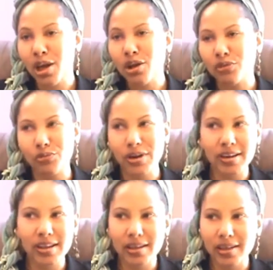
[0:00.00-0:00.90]

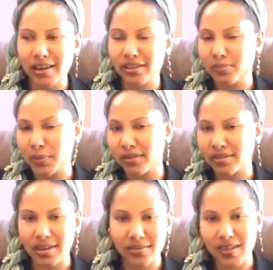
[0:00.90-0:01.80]
reading and
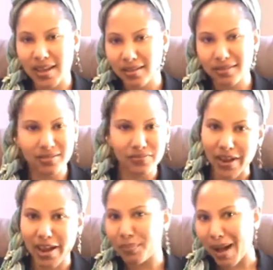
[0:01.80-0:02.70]
experiencing things
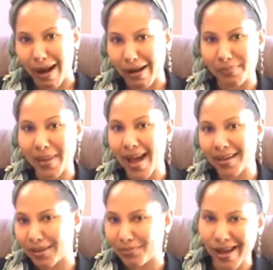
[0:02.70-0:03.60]
vampire
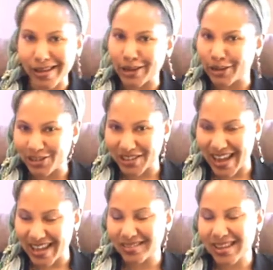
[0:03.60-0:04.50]
back in my younger
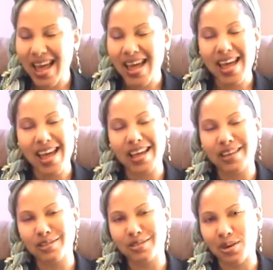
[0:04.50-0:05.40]
days.
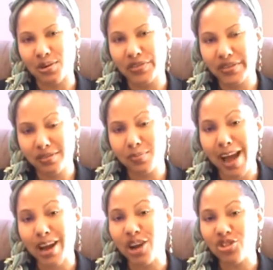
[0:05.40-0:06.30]
And so this is
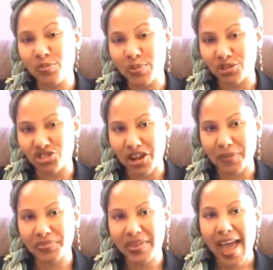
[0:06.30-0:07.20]
my
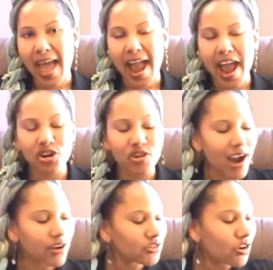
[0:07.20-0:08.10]
contribution. And
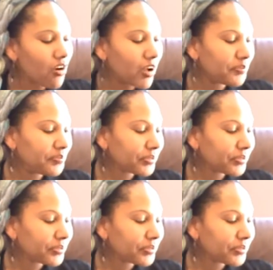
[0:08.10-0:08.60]
Crack of Dawn,